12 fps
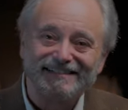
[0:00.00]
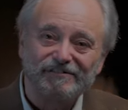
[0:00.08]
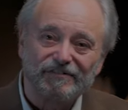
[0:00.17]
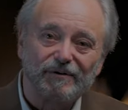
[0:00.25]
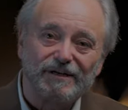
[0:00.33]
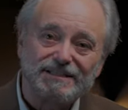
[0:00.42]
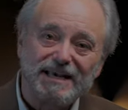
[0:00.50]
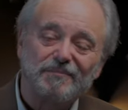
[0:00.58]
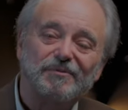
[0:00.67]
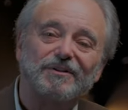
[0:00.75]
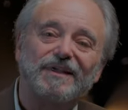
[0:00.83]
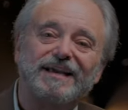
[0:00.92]
For
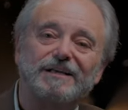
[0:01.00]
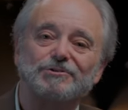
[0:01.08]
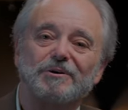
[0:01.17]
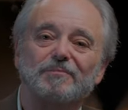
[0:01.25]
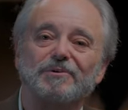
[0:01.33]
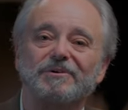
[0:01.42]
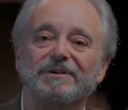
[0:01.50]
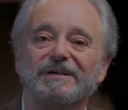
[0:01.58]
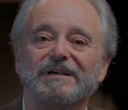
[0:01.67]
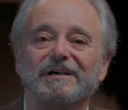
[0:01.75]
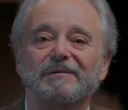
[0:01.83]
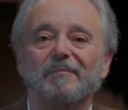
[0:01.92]
example, they attribute
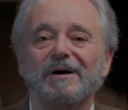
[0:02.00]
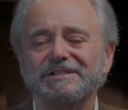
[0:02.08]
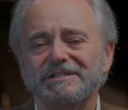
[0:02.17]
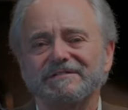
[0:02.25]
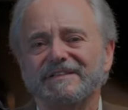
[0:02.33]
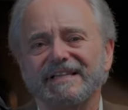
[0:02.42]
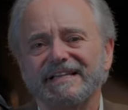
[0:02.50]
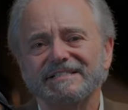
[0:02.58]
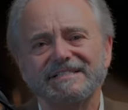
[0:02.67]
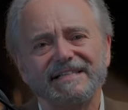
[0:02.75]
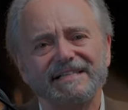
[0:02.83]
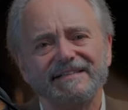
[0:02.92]
much of the
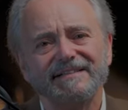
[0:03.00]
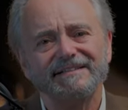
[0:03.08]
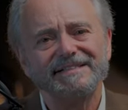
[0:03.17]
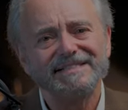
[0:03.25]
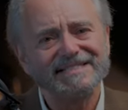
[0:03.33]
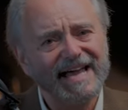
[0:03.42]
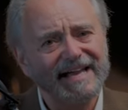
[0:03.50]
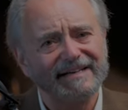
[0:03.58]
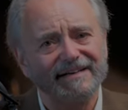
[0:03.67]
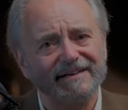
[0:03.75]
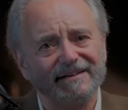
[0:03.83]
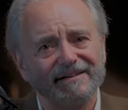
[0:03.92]
incident to
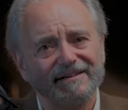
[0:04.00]
Satan.